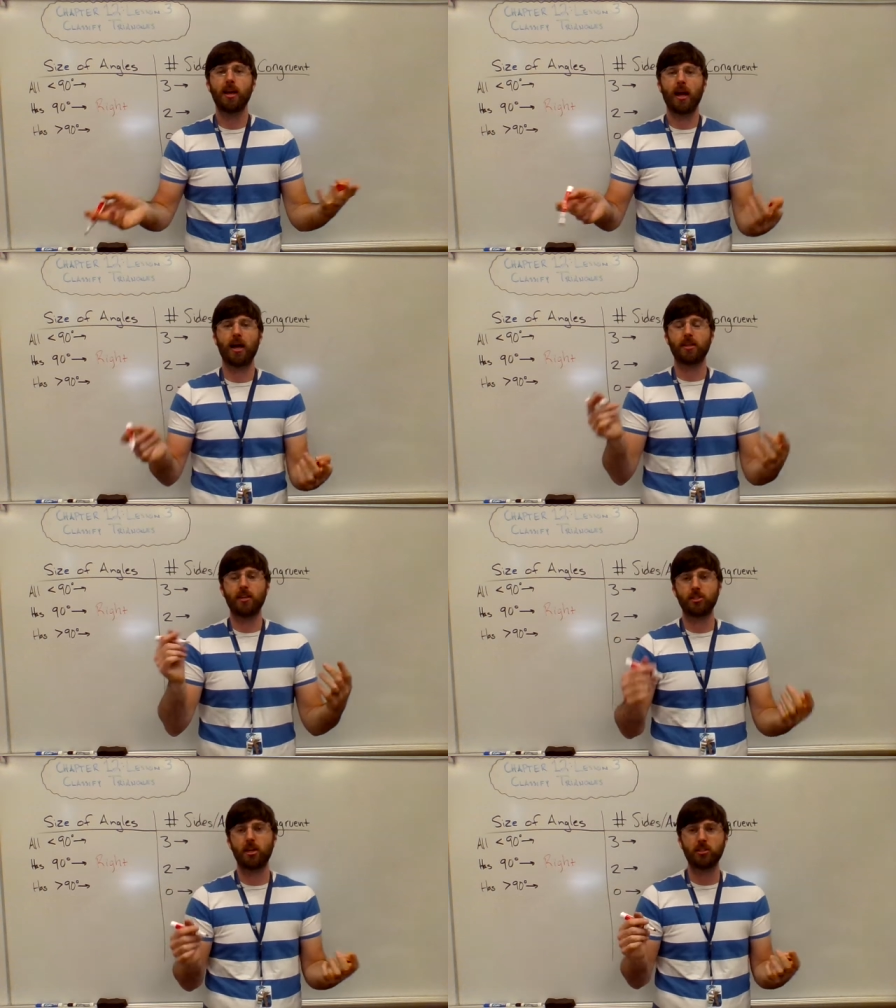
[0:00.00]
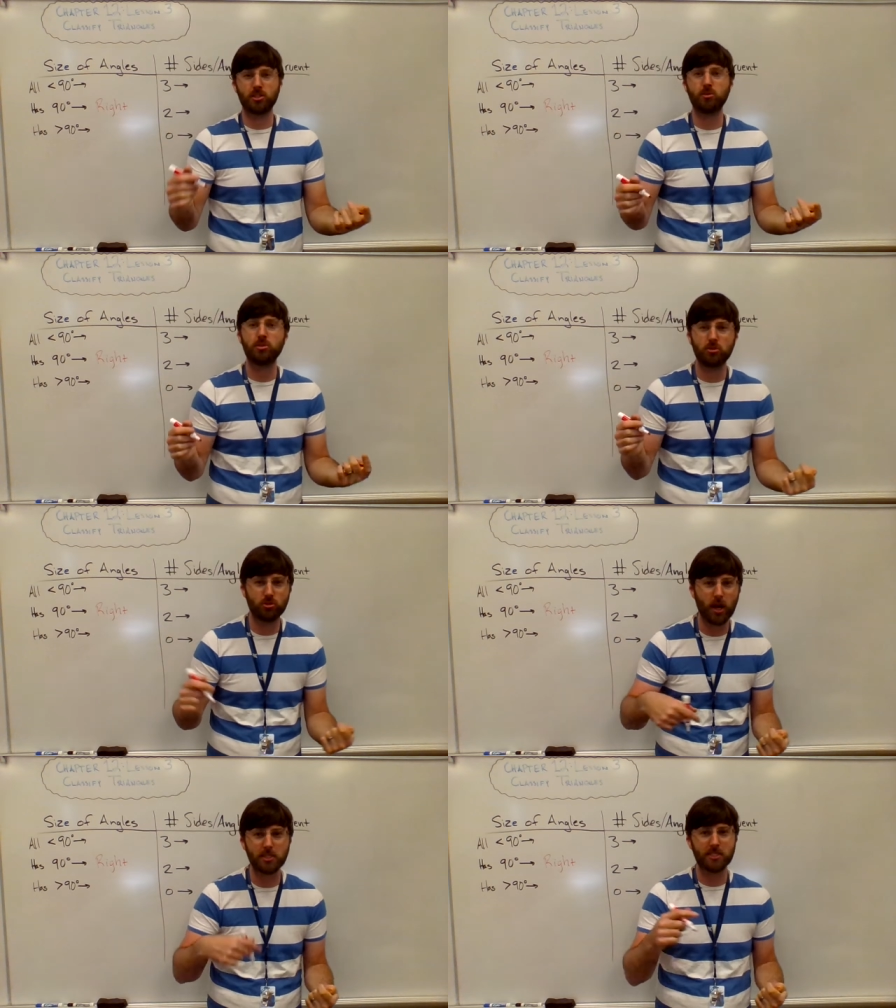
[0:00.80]
As soon as you
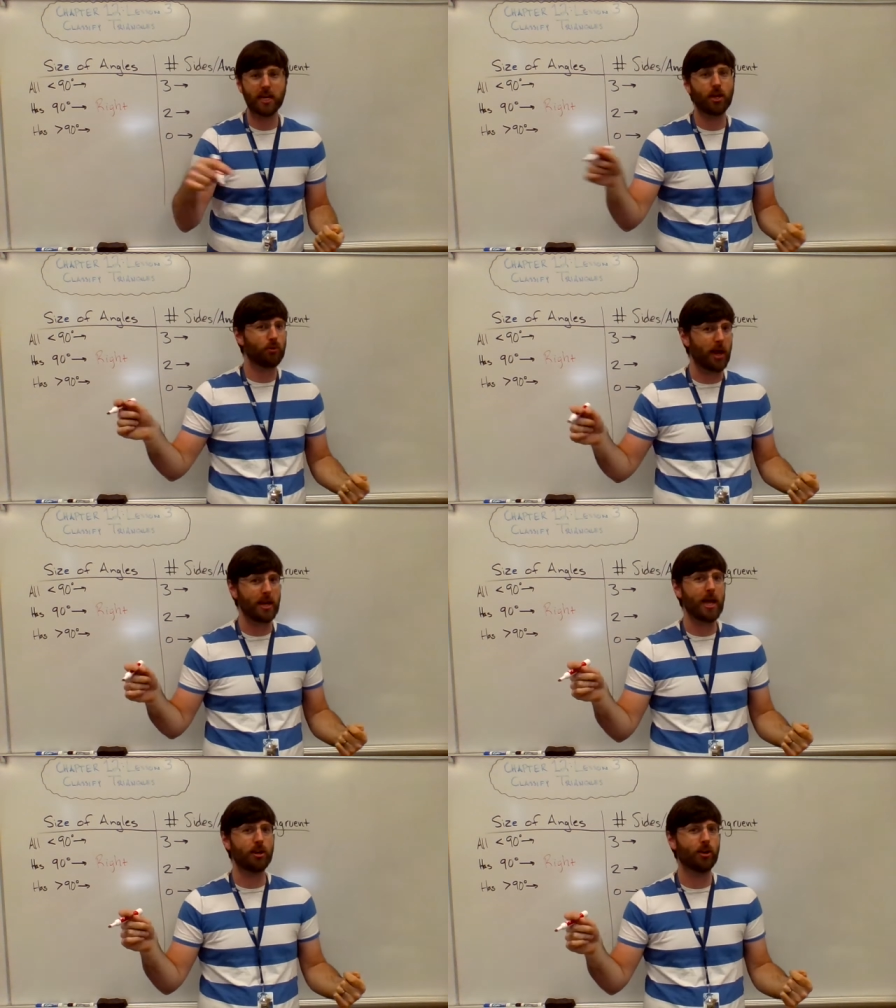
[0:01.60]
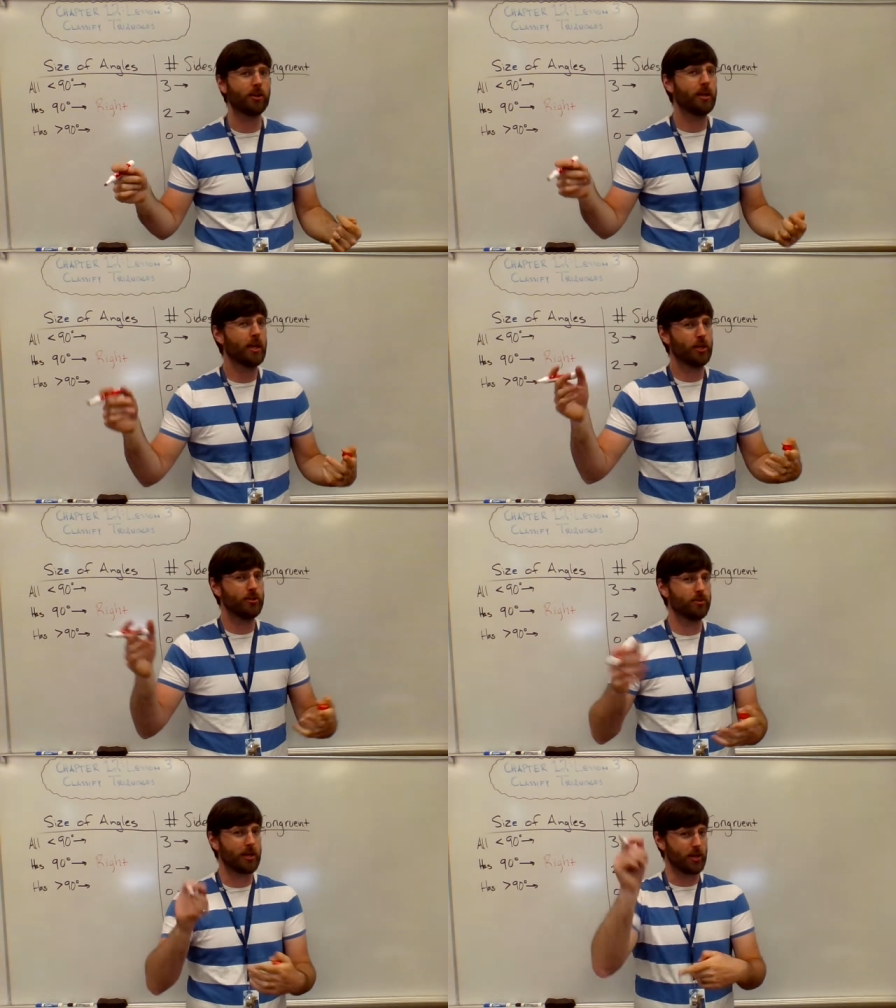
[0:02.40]
draw a second right angle,
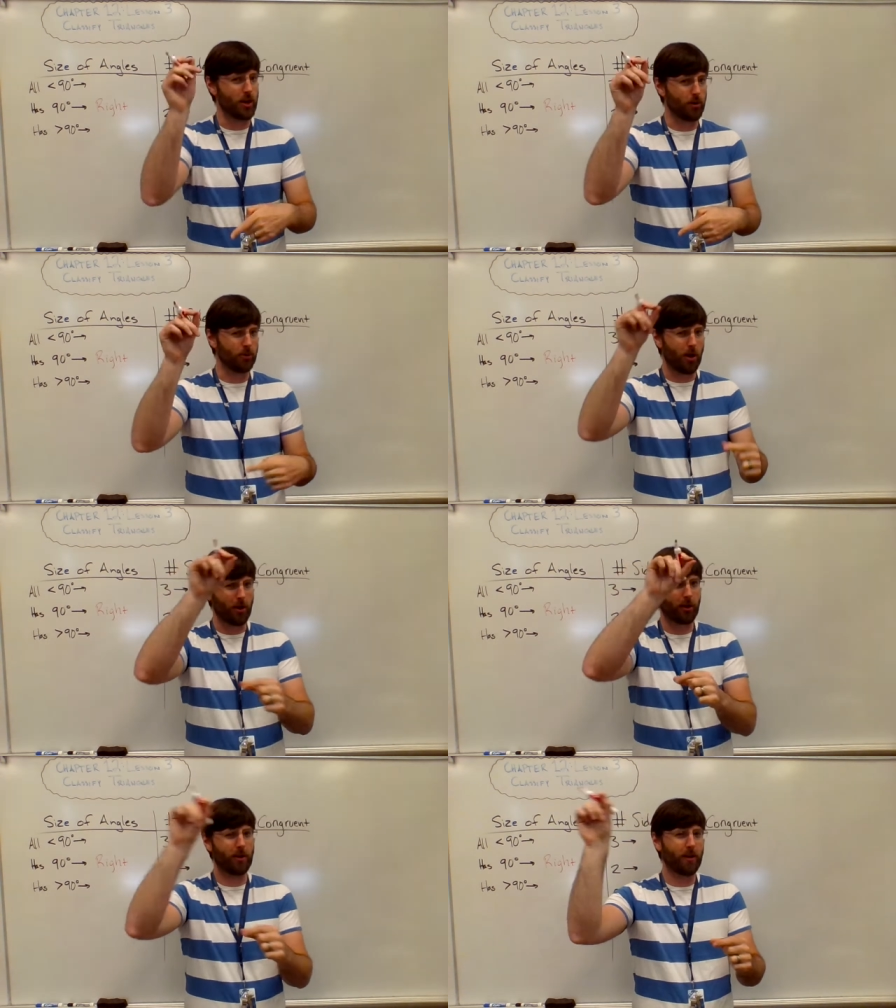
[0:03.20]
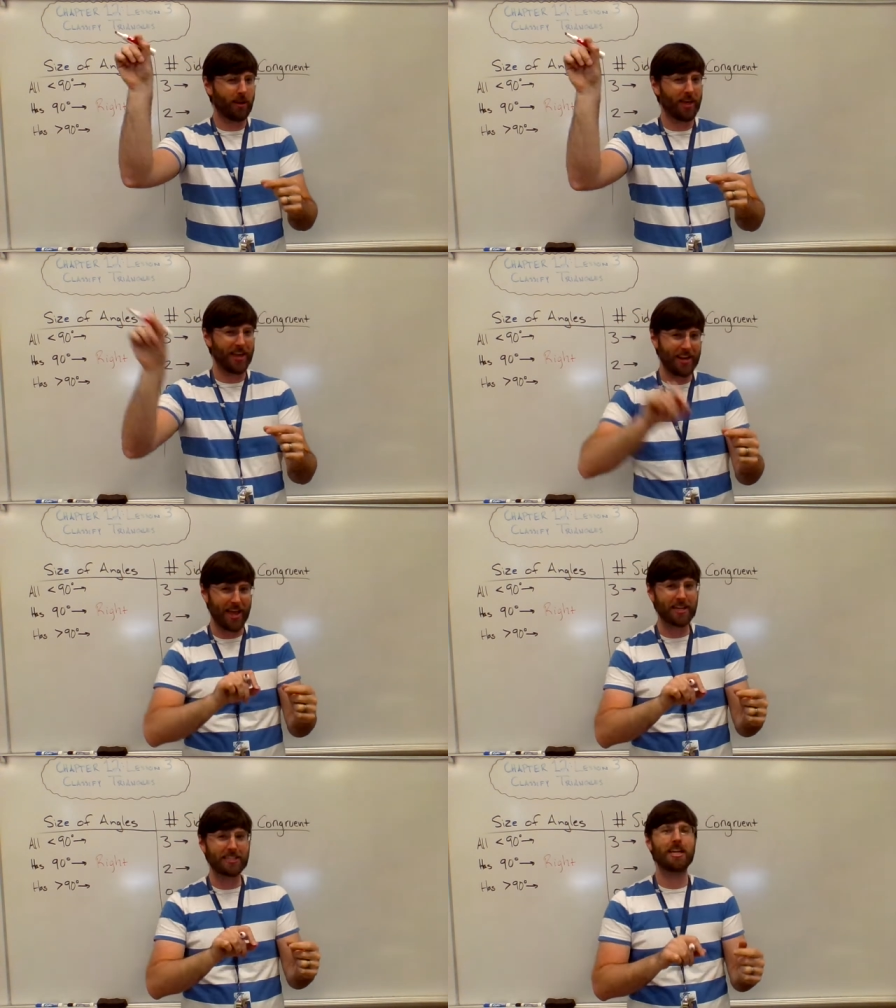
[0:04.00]
you can no longer
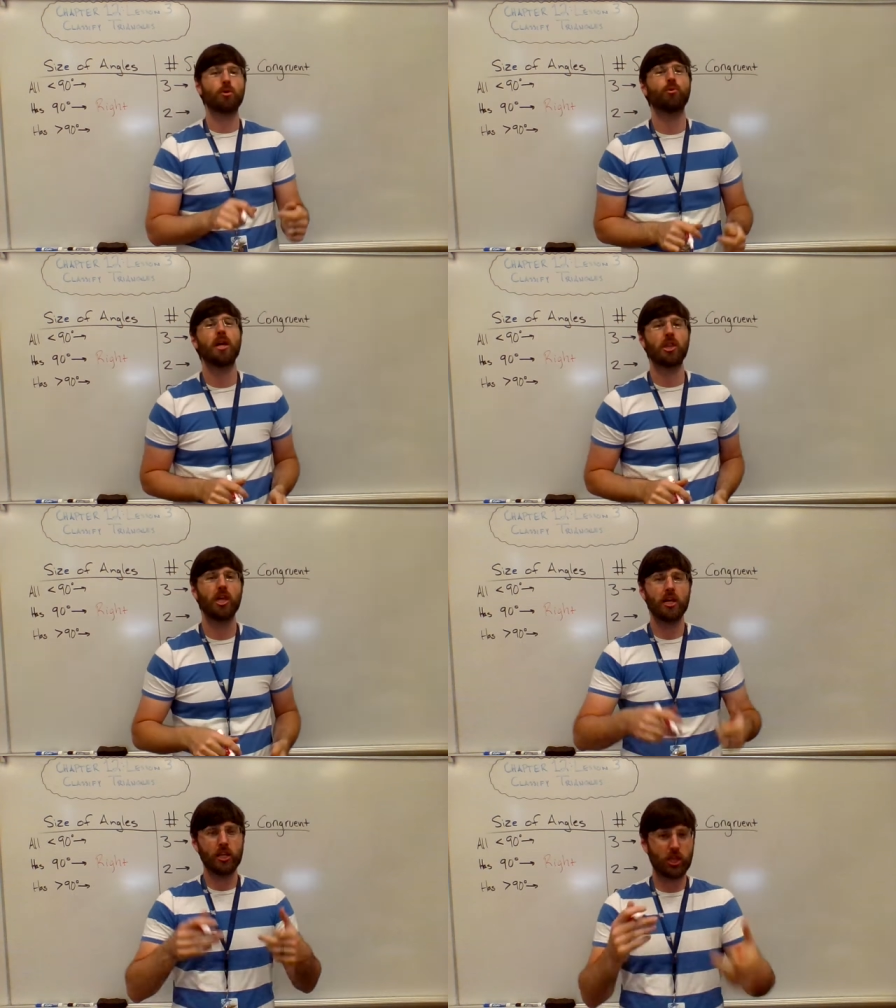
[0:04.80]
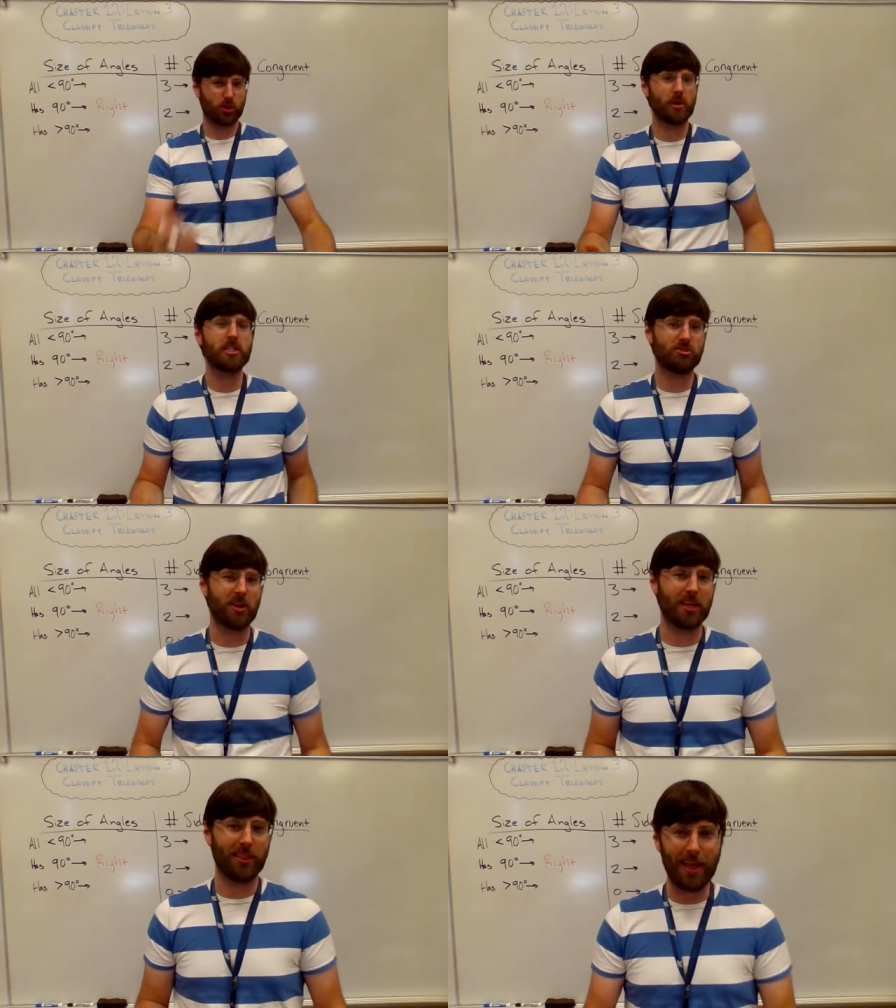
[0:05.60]
connect it with 3
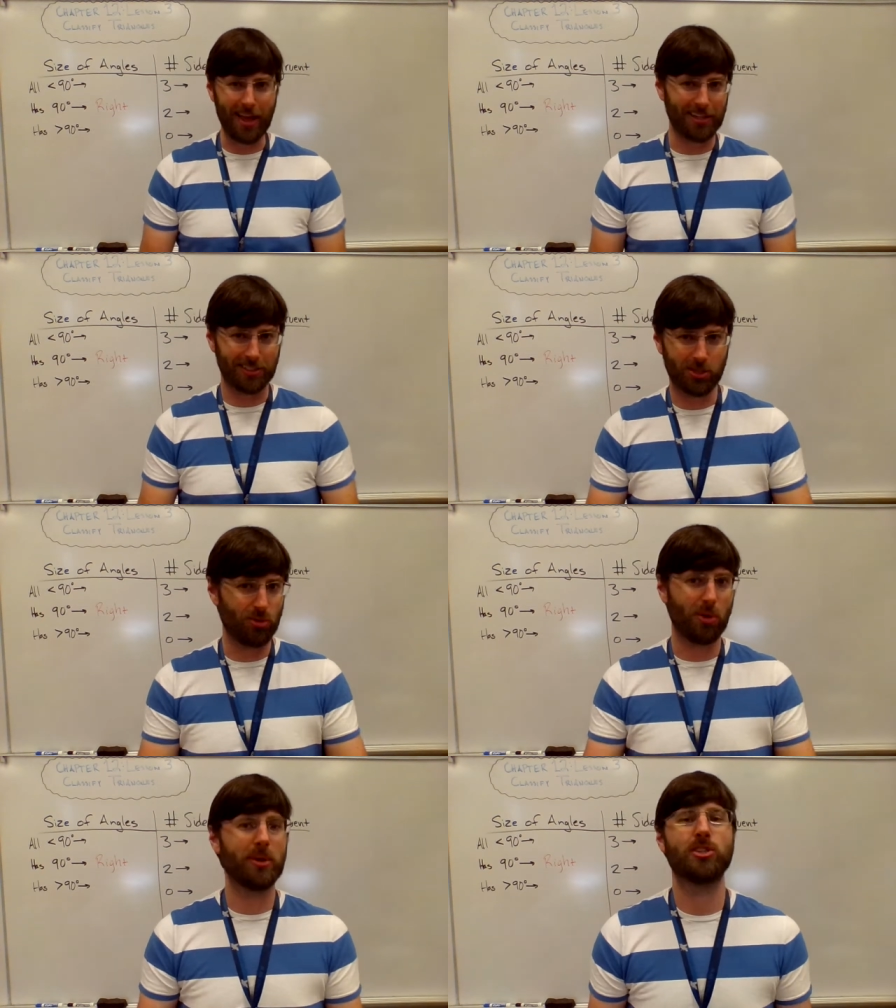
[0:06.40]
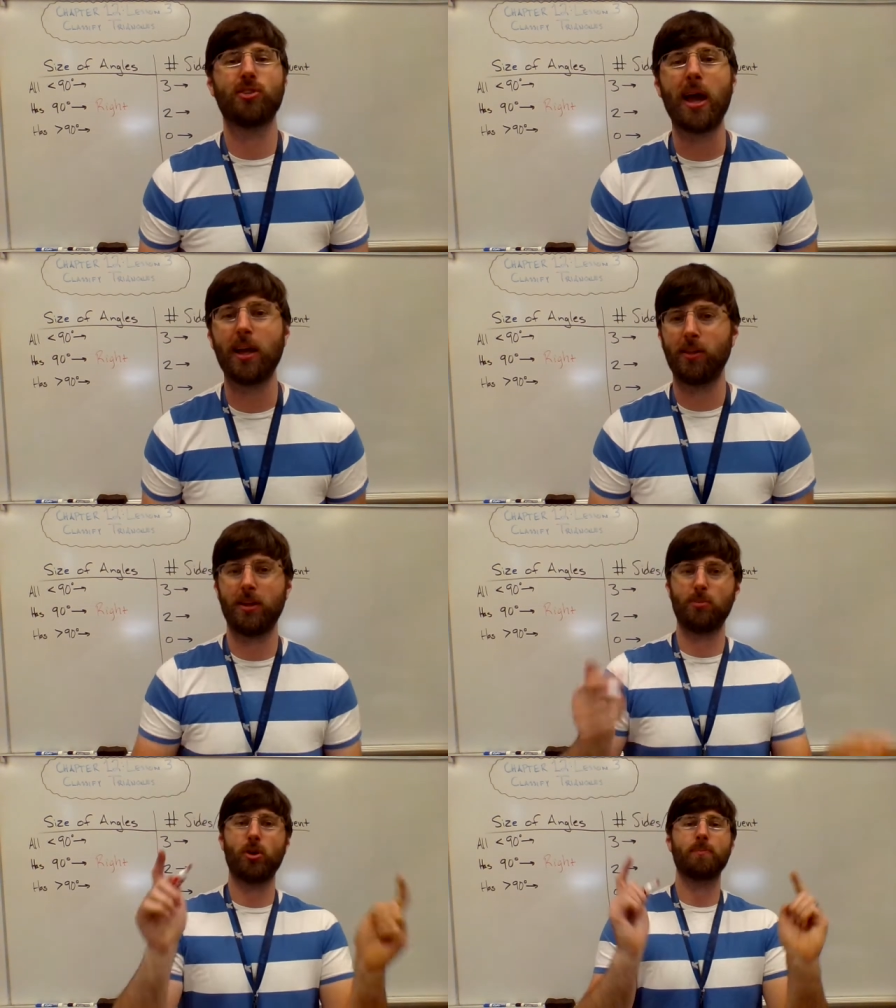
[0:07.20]
straight lines, so it won't be a triangle
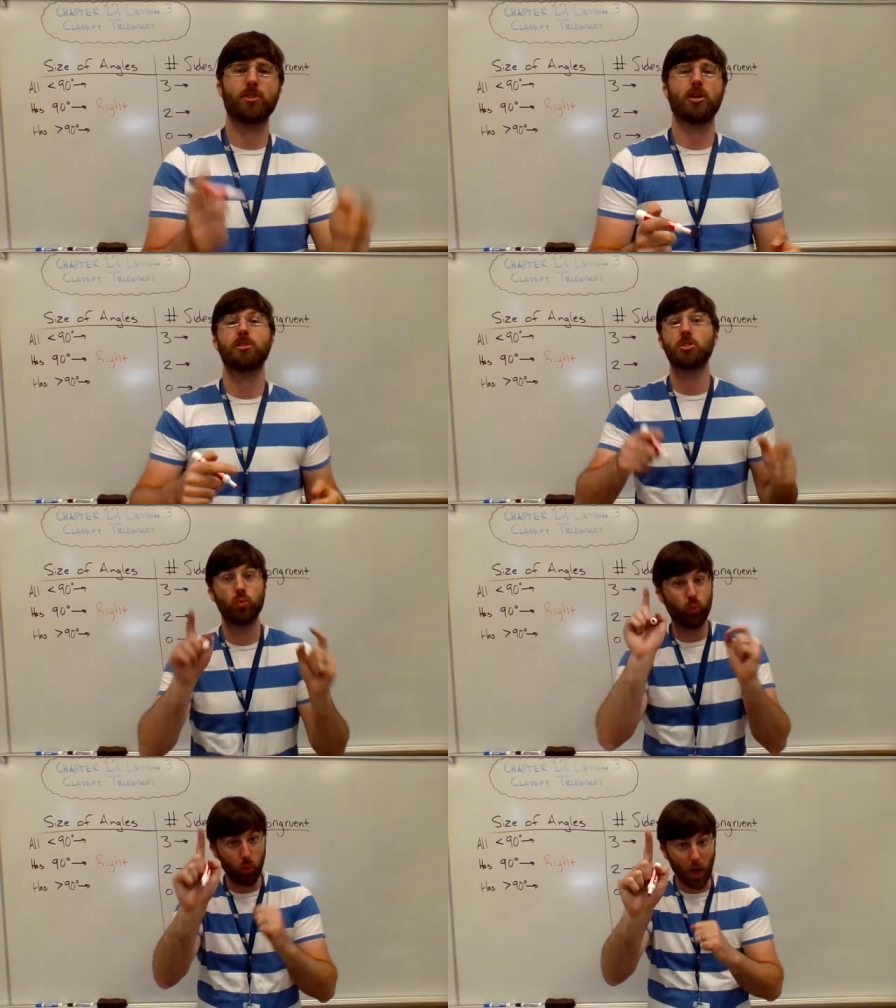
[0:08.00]
anymore. So it's just has